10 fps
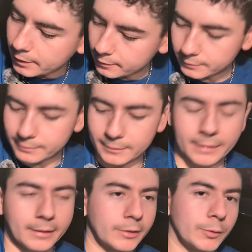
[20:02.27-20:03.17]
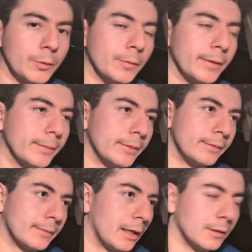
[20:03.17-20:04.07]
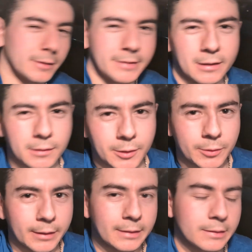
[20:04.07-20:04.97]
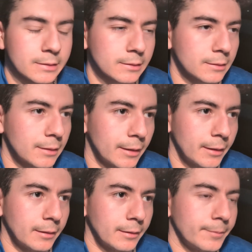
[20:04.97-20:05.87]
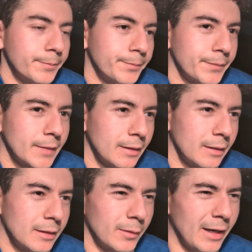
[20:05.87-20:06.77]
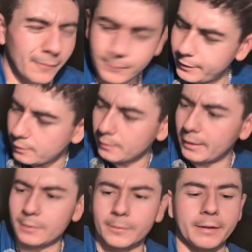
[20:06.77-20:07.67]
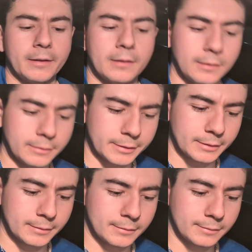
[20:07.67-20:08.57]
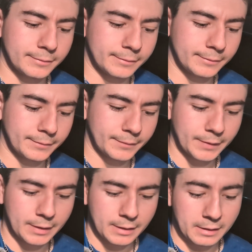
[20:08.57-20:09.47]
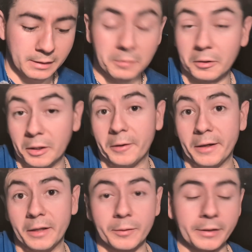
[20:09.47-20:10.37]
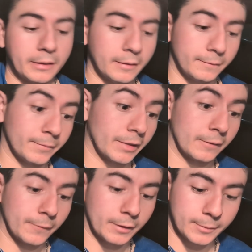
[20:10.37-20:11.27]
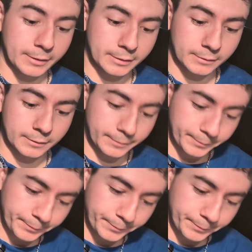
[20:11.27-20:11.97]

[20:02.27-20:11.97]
I think I threw it away, but I also take electrolytes. Do I have one? I had one in here. Oh, shit. Well, I already had one in here. I kind of forgot about this one.